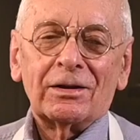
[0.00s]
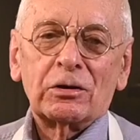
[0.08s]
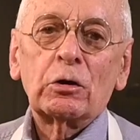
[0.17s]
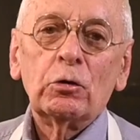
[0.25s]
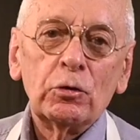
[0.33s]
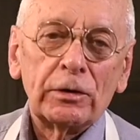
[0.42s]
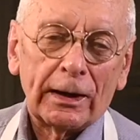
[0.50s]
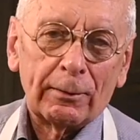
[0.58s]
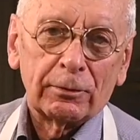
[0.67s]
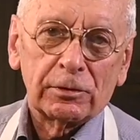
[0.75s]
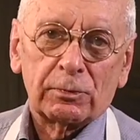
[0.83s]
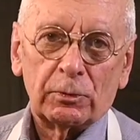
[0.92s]
2
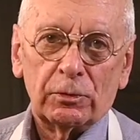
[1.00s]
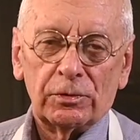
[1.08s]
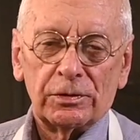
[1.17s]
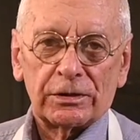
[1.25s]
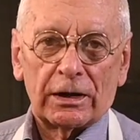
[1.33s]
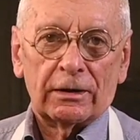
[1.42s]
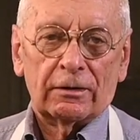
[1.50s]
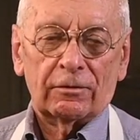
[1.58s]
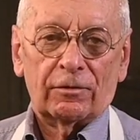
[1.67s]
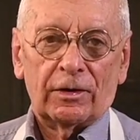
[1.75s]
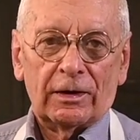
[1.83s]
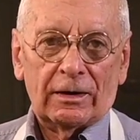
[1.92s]
tablespoons
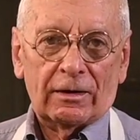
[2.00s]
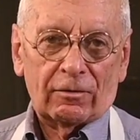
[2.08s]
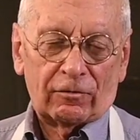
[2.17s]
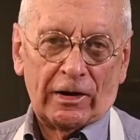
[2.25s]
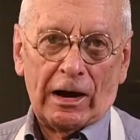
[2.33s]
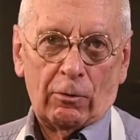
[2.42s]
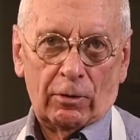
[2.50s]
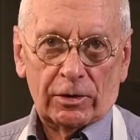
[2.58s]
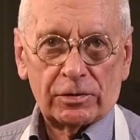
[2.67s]
of flour.